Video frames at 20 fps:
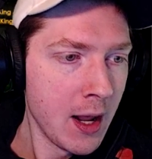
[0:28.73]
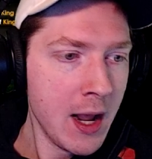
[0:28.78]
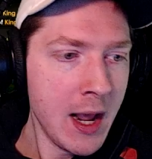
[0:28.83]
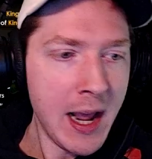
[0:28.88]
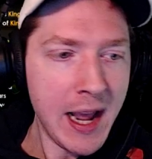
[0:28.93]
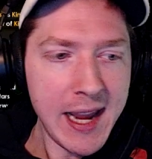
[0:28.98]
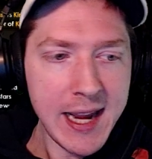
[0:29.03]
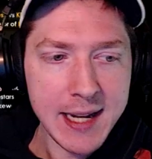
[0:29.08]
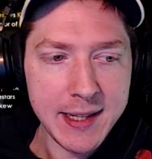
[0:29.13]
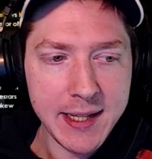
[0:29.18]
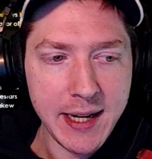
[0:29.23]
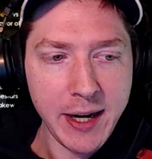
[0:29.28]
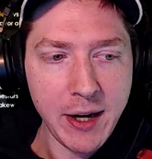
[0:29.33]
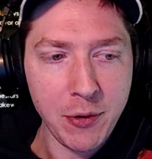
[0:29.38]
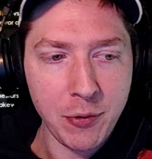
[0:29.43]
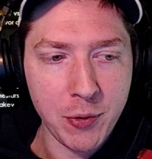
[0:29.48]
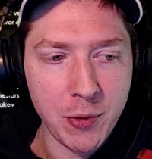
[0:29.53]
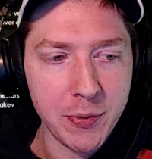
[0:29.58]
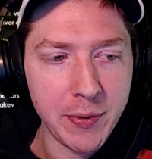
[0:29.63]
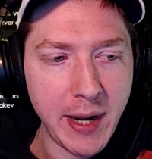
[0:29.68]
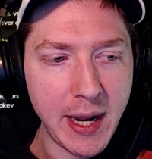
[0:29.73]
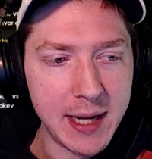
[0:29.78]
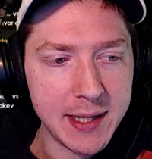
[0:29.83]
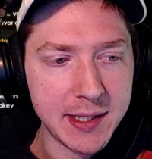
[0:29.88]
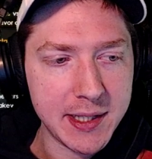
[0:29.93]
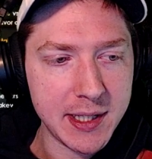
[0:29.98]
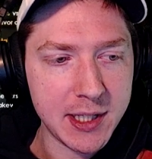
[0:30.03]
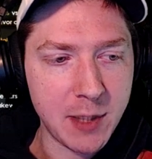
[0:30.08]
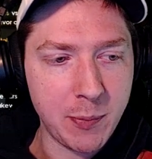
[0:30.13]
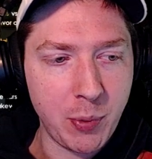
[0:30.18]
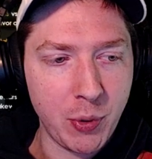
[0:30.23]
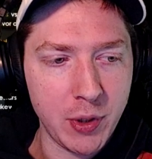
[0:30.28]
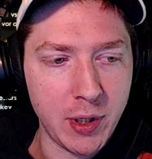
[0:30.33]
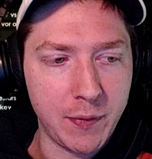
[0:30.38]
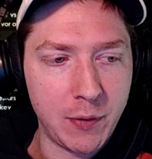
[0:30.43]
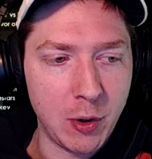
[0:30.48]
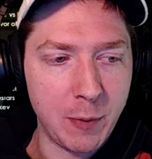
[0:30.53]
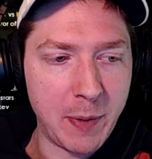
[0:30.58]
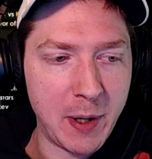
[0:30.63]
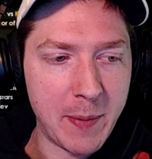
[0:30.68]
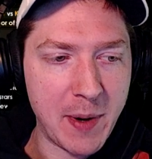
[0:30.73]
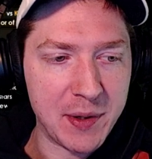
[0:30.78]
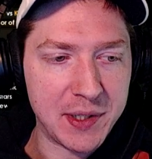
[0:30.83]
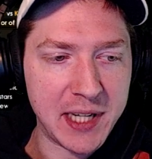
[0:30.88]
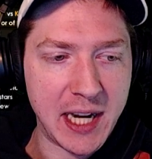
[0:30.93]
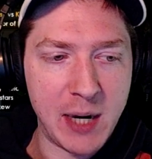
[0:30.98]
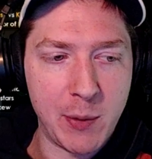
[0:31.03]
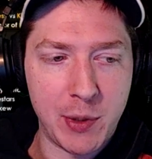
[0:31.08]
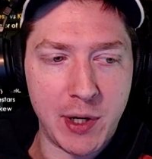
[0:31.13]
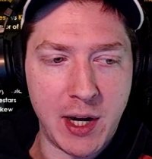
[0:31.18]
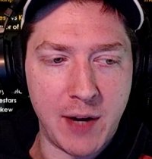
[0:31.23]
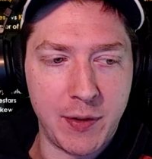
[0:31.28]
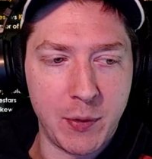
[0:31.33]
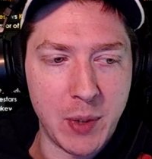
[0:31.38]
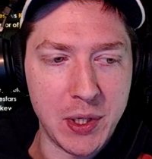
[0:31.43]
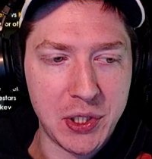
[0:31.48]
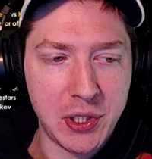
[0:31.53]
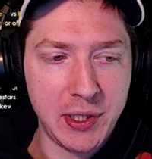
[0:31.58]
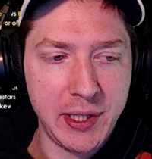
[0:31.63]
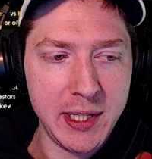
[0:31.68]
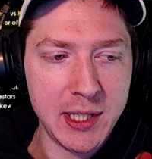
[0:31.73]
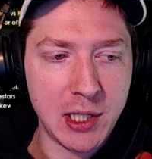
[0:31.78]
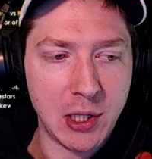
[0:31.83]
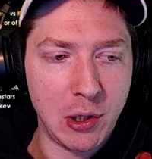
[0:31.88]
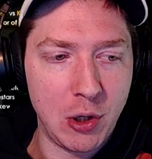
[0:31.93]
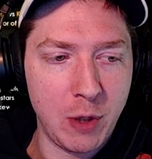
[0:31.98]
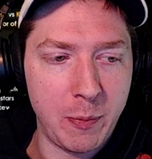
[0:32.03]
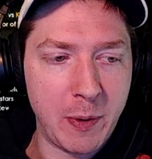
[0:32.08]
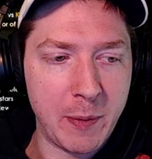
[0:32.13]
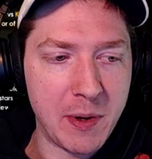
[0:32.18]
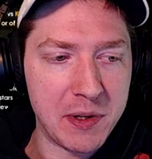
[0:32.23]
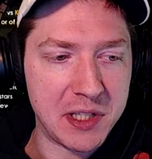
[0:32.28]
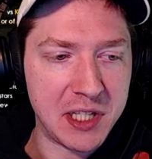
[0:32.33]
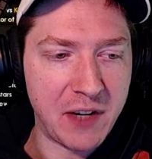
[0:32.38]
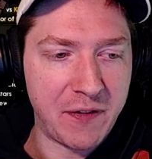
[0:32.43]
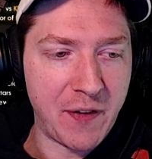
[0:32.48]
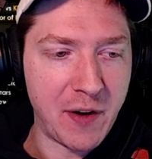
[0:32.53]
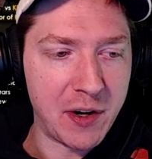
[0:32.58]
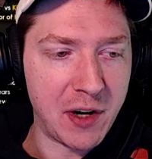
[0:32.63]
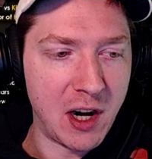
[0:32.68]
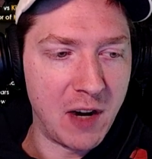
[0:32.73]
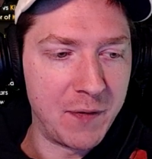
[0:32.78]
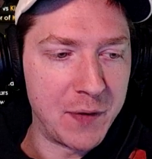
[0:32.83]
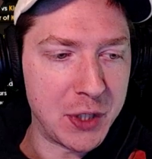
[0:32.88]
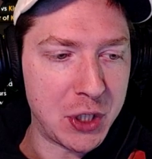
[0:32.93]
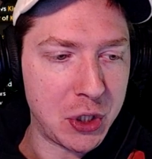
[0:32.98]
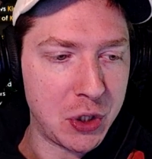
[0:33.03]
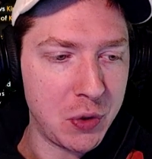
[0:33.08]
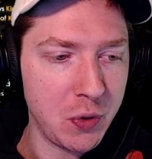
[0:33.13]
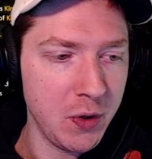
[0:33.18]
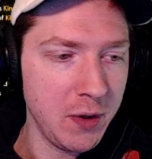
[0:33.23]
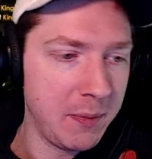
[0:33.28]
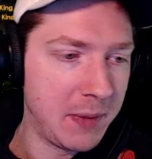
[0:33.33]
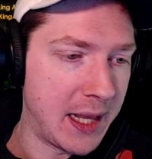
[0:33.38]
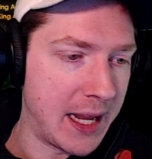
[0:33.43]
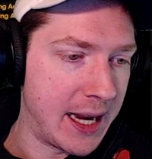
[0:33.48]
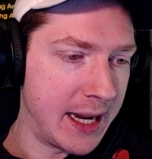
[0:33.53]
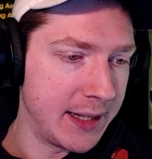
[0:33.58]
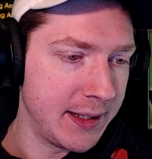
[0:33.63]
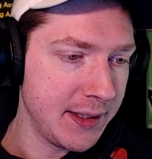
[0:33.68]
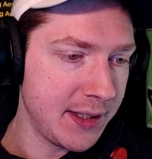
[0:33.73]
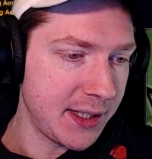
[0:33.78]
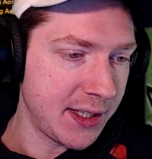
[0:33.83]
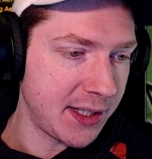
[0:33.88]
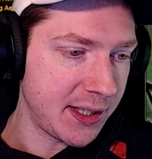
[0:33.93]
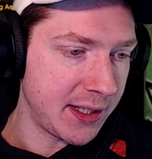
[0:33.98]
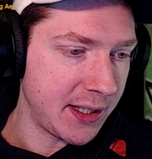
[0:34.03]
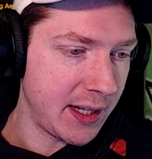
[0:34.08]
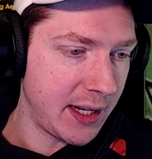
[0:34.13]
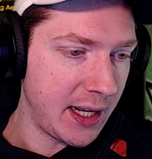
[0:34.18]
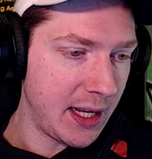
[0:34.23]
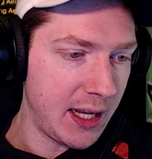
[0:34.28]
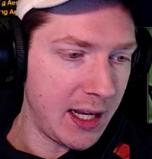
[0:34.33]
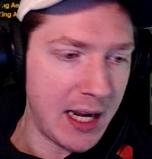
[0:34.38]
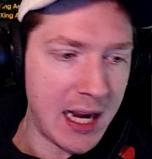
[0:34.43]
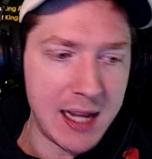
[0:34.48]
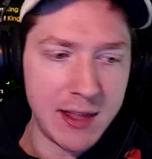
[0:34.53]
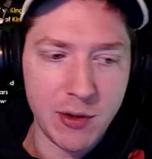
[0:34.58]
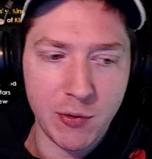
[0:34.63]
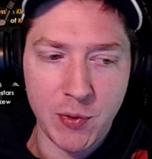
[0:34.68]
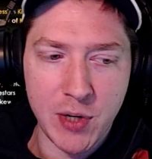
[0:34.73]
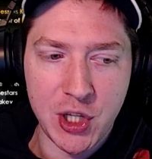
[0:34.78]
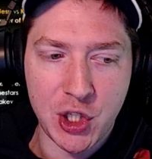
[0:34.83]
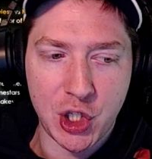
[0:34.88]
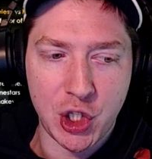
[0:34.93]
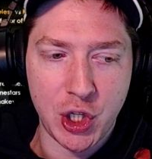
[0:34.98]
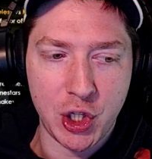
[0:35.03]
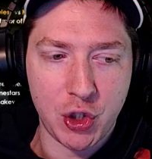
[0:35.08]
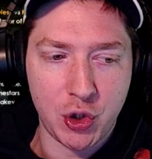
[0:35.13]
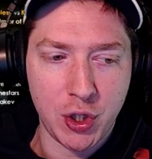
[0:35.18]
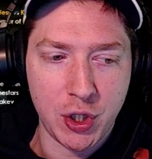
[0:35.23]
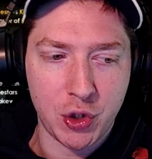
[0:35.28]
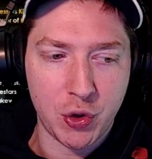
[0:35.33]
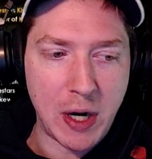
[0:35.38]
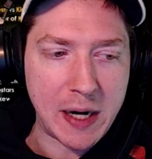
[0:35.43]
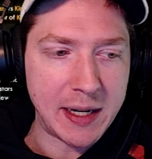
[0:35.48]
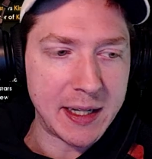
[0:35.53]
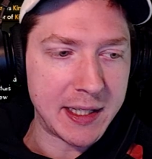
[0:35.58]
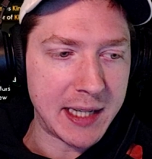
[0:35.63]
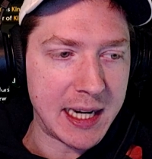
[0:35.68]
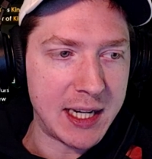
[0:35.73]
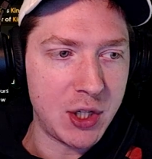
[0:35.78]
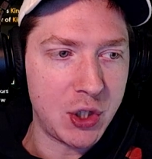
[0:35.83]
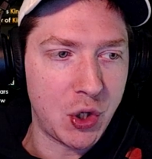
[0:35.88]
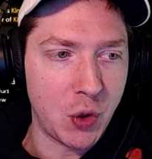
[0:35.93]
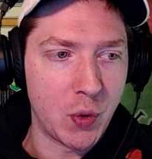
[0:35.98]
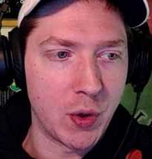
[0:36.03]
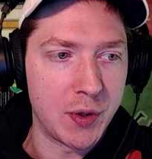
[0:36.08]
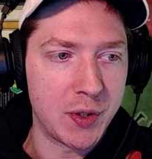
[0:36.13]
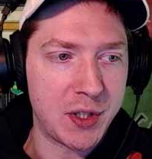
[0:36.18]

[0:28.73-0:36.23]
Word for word: And the Iron Throne has the support of Lord Paramount Tywin of the Westerlands, Lord Paramount Steffon of the Stormlands, and the Reach, the Trident, and Dorne.